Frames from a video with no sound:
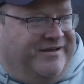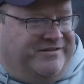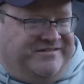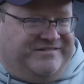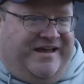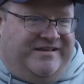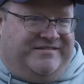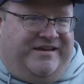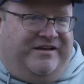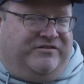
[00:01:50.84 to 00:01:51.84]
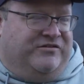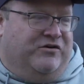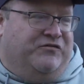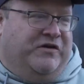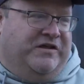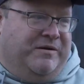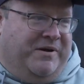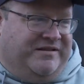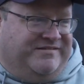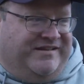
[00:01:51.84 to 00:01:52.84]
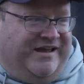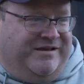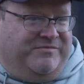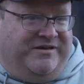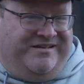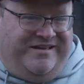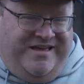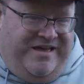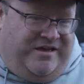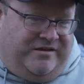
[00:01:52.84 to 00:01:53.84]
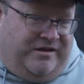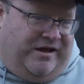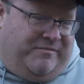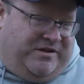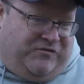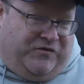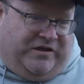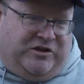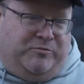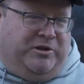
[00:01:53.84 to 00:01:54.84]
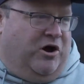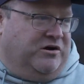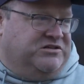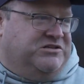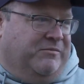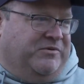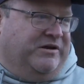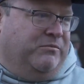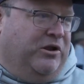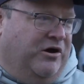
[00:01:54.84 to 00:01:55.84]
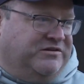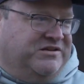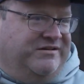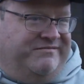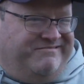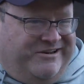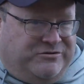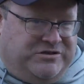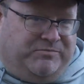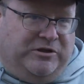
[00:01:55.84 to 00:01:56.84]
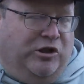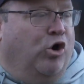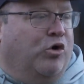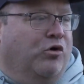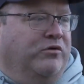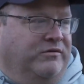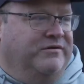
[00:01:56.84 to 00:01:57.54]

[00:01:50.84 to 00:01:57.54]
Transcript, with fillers: It just has a, a certain feeling about the stadium that I mean, you feel like you belong to something, belong to, you know, something local,